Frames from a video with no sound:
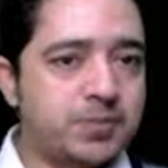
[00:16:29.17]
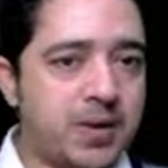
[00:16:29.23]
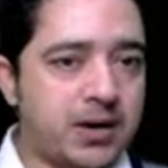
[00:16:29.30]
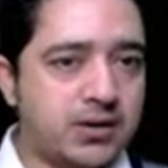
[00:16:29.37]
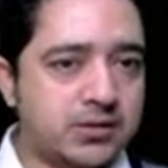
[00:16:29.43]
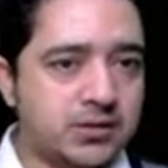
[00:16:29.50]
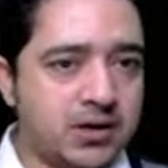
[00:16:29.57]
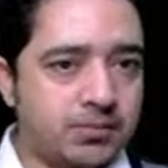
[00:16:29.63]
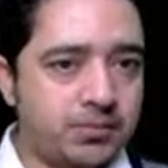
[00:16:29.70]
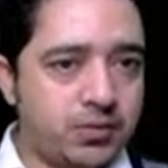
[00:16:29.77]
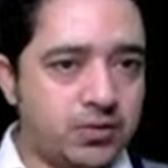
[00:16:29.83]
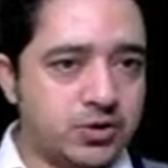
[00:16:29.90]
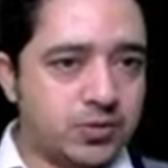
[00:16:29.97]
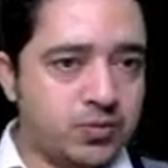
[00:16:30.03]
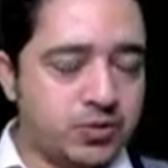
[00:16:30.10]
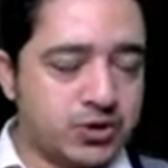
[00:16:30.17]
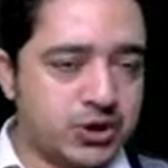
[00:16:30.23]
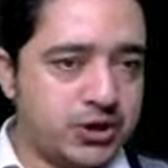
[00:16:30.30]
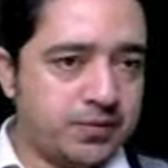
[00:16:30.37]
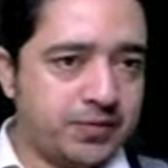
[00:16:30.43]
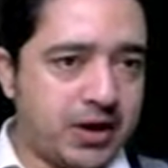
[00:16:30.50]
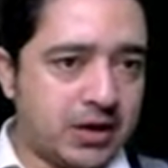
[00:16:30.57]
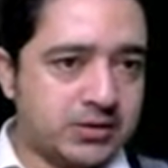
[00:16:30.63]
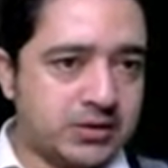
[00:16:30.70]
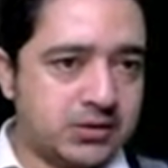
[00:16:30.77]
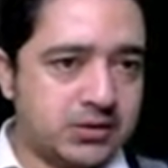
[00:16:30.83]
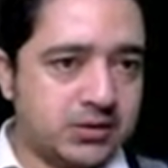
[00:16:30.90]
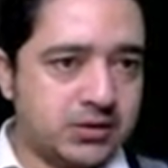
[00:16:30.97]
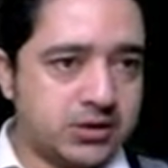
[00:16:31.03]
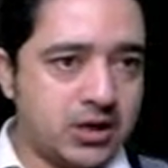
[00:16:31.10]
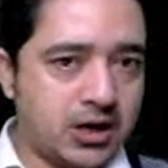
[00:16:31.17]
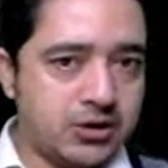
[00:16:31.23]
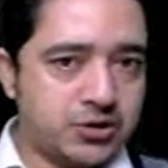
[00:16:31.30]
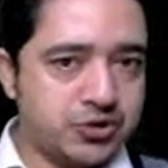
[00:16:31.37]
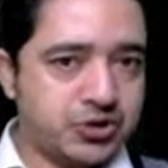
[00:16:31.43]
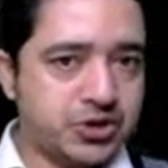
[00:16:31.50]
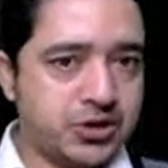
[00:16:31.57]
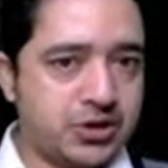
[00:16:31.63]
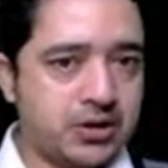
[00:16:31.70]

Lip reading: planets composed mostly of gases such as hydrogen